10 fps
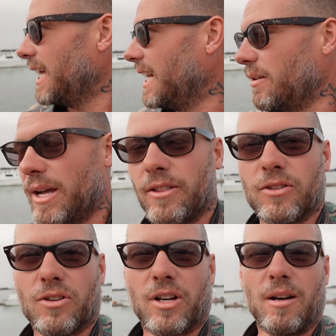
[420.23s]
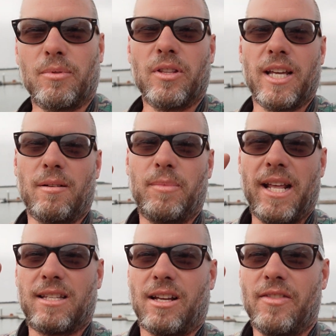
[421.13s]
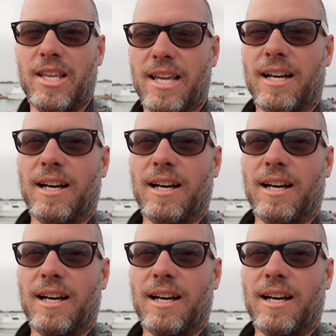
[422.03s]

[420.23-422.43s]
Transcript: Anyway, those are a couple of the updates on the